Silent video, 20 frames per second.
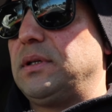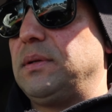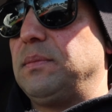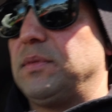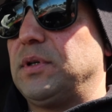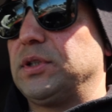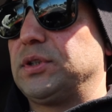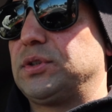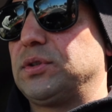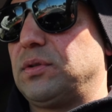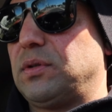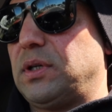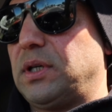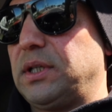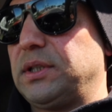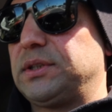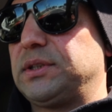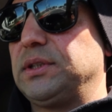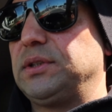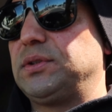martial
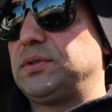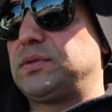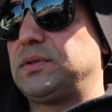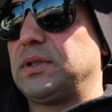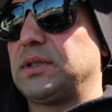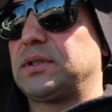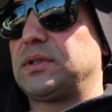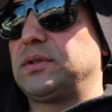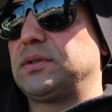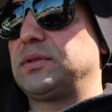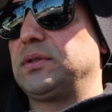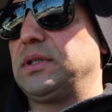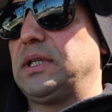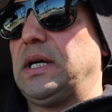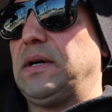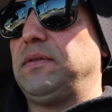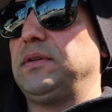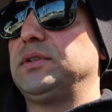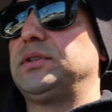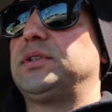arts instructor, so
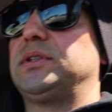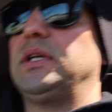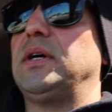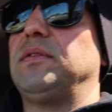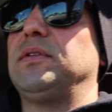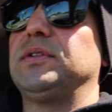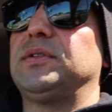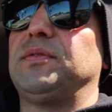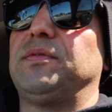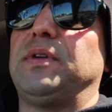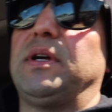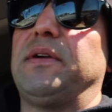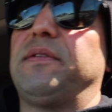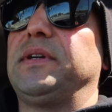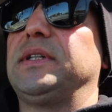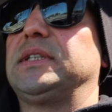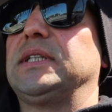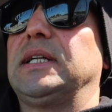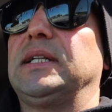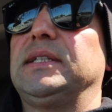that was that was
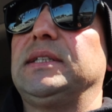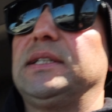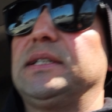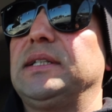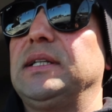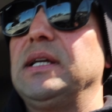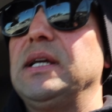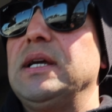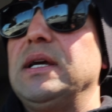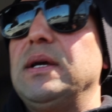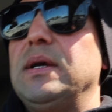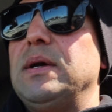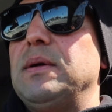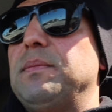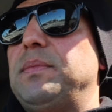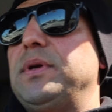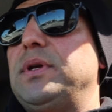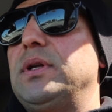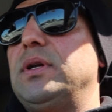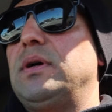very challenging.
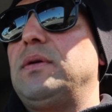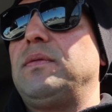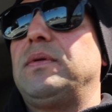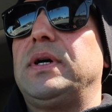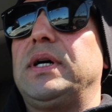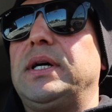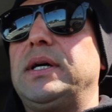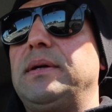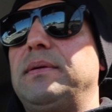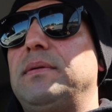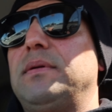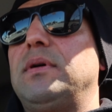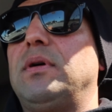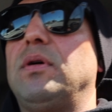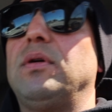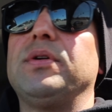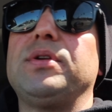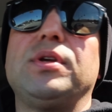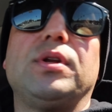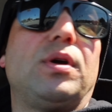But you know what?
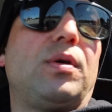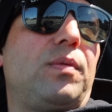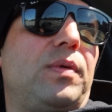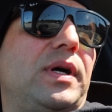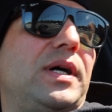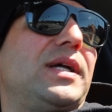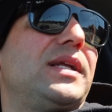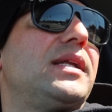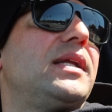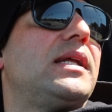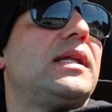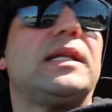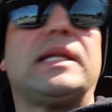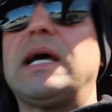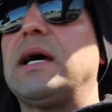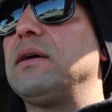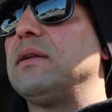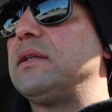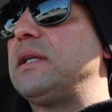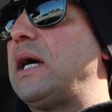Oh, you know what?
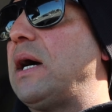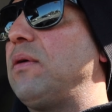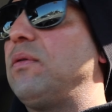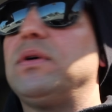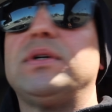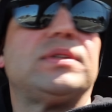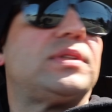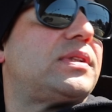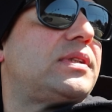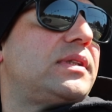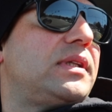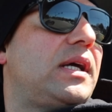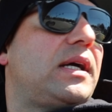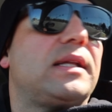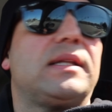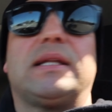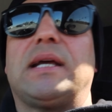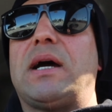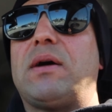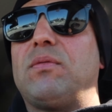That that was
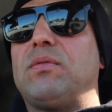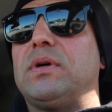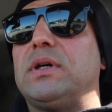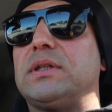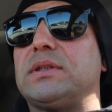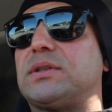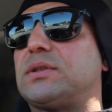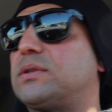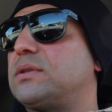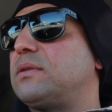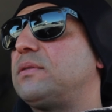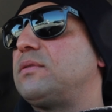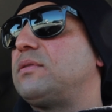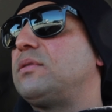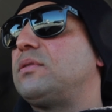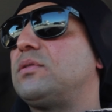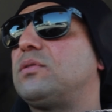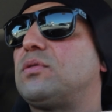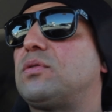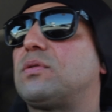that that was
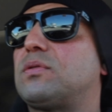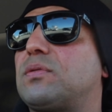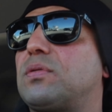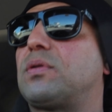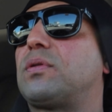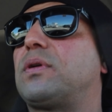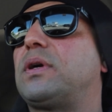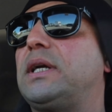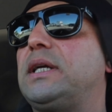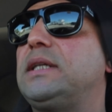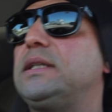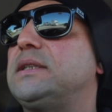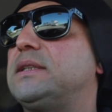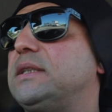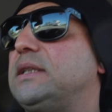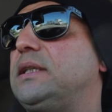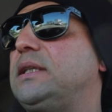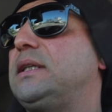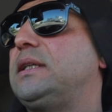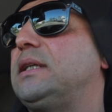
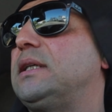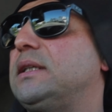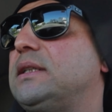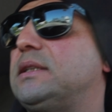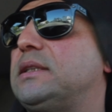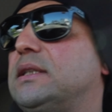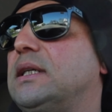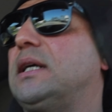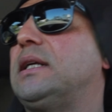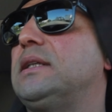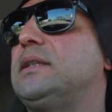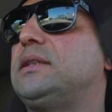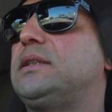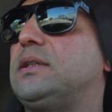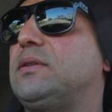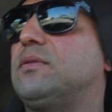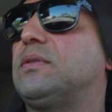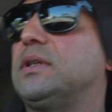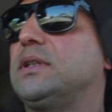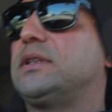crazy
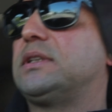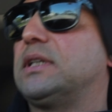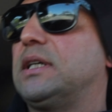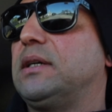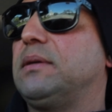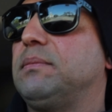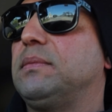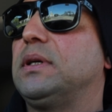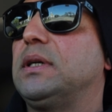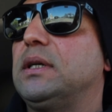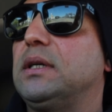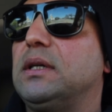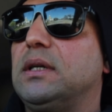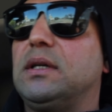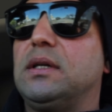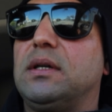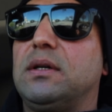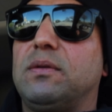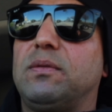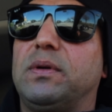challenging one time
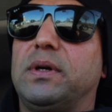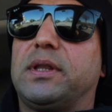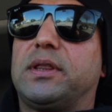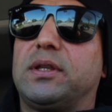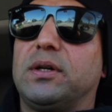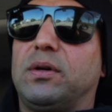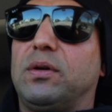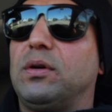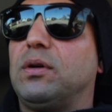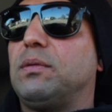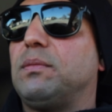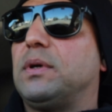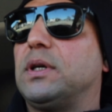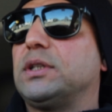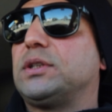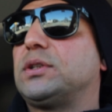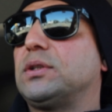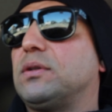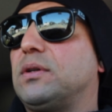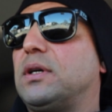with the whole
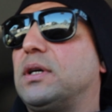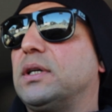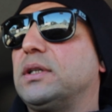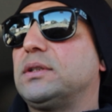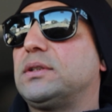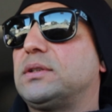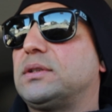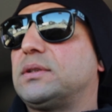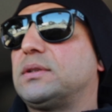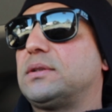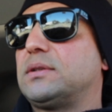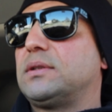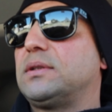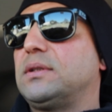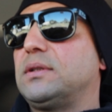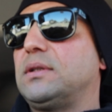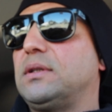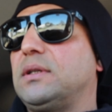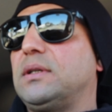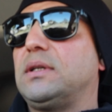martial arts
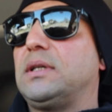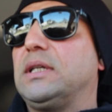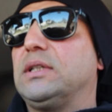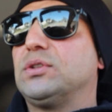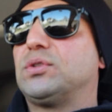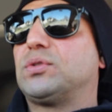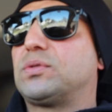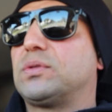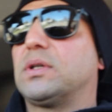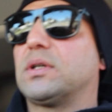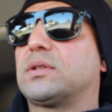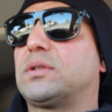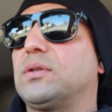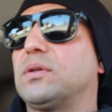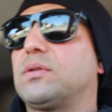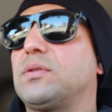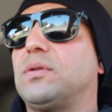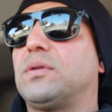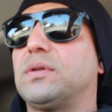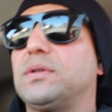
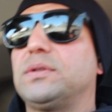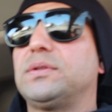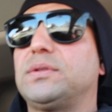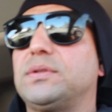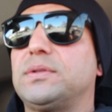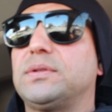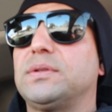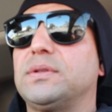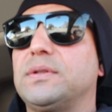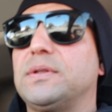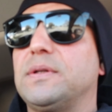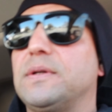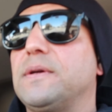instructor course